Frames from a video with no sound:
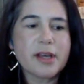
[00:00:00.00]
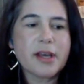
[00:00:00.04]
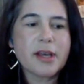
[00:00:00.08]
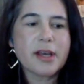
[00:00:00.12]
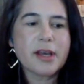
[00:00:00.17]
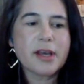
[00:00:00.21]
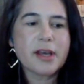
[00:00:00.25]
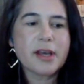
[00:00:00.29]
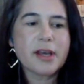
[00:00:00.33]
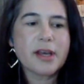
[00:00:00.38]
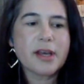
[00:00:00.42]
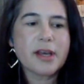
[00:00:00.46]

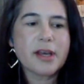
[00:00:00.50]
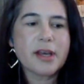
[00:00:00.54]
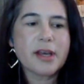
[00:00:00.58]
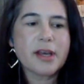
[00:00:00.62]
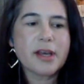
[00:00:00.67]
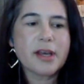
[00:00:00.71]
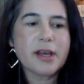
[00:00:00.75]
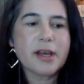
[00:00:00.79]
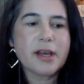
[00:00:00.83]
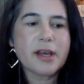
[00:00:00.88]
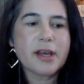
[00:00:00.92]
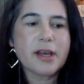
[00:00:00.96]
I'm just a
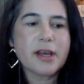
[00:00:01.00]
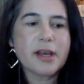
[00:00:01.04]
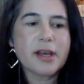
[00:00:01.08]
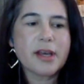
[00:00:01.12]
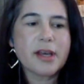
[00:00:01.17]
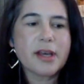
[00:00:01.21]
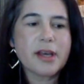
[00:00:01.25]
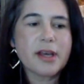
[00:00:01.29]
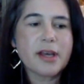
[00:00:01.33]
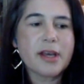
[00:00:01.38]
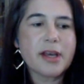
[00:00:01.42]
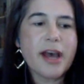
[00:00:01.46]
big fan of
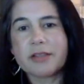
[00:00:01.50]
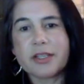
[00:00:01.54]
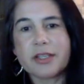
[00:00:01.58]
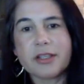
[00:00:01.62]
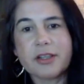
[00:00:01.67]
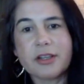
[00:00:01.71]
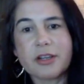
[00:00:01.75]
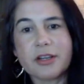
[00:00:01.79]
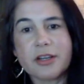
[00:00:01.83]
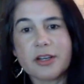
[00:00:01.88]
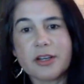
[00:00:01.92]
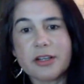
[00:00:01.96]
handwritten
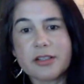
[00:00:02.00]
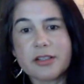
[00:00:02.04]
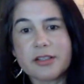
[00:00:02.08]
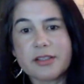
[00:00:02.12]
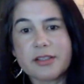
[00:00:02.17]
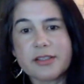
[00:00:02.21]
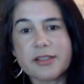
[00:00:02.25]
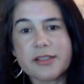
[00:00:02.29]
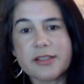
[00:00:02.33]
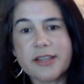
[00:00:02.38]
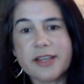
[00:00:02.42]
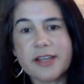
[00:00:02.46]
cards.
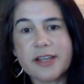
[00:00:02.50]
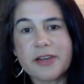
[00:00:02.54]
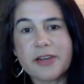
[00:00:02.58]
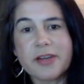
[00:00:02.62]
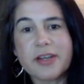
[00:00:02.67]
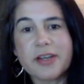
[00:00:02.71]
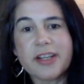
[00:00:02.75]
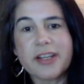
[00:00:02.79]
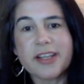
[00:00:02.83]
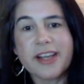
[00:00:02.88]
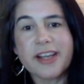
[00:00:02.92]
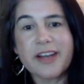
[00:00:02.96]
And so
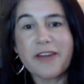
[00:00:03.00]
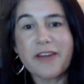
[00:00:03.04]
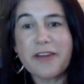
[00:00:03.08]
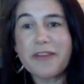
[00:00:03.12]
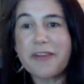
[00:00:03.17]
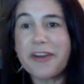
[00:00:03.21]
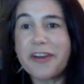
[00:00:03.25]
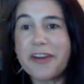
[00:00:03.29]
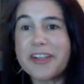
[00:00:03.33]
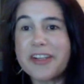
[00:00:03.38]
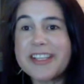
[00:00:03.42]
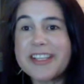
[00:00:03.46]
a lot of our
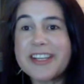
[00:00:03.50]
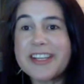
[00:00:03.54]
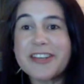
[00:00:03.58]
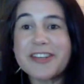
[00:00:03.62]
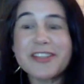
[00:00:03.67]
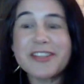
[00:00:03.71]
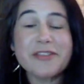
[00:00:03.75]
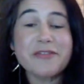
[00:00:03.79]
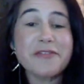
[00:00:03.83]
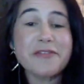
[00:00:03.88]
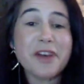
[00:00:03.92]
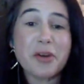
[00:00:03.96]
volunteers
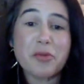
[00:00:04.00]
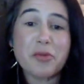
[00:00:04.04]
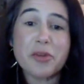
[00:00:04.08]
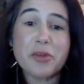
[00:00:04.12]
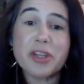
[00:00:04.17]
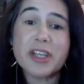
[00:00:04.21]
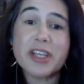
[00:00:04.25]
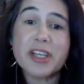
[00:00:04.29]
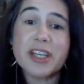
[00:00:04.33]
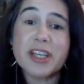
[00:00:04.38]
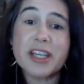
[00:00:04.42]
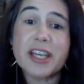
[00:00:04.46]
have felt
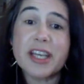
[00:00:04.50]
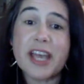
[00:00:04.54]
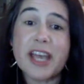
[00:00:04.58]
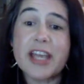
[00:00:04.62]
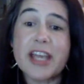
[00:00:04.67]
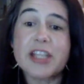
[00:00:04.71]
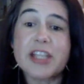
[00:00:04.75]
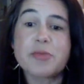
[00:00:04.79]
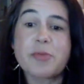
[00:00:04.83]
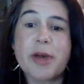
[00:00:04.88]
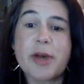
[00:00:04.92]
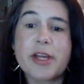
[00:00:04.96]
really
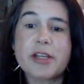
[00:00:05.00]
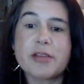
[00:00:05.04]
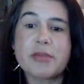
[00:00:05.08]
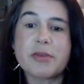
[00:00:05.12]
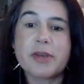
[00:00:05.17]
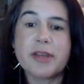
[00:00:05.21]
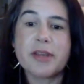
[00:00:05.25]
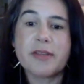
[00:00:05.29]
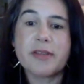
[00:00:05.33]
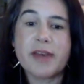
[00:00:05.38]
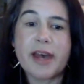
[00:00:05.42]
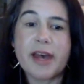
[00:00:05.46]
engaged by
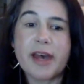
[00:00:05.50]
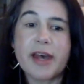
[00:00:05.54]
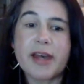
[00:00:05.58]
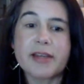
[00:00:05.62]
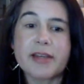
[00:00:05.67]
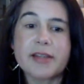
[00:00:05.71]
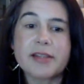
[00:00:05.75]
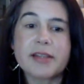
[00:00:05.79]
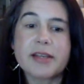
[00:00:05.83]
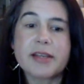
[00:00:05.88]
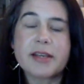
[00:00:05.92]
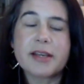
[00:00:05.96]
doing
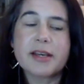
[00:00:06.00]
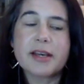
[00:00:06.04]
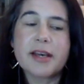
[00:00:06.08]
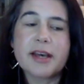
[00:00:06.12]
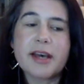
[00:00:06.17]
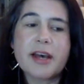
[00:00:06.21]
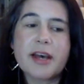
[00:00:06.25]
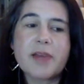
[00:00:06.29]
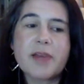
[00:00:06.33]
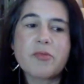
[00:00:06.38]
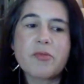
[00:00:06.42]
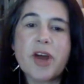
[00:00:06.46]
that,
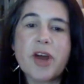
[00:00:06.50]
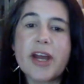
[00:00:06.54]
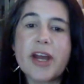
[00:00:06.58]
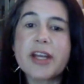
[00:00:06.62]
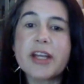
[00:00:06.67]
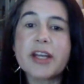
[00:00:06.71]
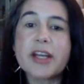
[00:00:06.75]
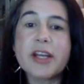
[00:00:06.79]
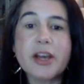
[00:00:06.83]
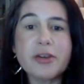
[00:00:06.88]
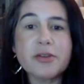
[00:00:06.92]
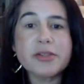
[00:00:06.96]

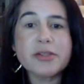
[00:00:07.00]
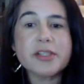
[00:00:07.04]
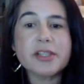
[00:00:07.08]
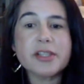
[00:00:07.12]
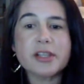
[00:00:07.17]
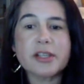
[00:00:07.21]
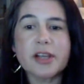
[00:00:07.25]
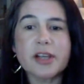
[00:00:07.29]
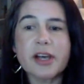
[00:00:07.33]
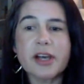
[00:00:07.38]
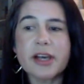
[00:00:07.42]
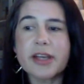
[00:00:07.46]
writing notes to
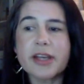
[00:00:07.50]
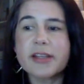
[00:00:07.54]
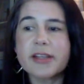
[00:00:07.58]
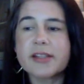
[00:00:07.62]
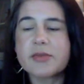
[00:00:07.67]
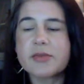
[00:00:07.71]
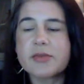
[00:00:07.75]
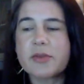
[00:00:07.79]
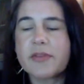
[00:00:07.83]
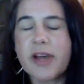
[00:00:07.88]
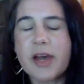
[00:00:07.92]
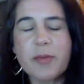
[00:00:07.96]
clients.
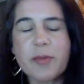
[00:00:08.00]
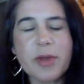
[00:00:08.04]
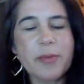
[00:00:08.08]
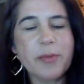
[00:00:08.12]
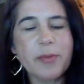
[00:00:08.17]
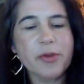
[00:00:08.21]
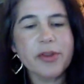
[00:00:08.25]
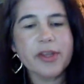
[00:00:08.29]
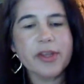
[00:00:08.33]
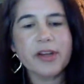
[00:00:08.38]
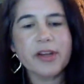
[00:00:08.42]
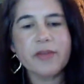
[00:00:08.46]
We've got
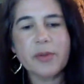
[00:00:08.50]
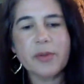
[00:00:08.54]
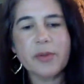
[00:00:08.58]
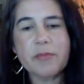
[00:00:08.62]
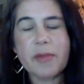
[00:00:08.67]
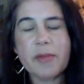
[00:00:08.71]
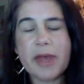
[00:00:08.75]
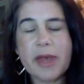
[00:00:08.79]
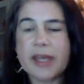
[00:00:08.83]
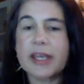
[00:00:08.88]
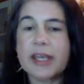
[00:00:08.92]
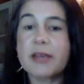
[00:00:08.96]
people that have been
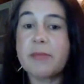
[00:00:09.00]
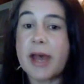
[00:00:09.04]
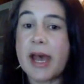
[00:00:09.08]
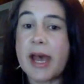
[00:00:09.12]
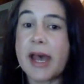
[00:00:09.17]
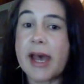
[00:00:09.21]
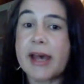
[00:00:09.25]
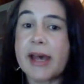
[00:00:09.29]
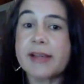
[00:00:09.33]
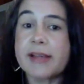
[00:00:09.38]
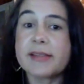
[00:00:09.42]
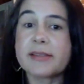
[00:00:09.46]
making
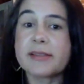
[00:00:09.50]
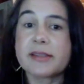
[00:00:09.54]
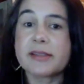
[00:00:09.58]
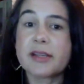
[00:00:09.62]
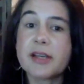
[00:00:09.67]
masks.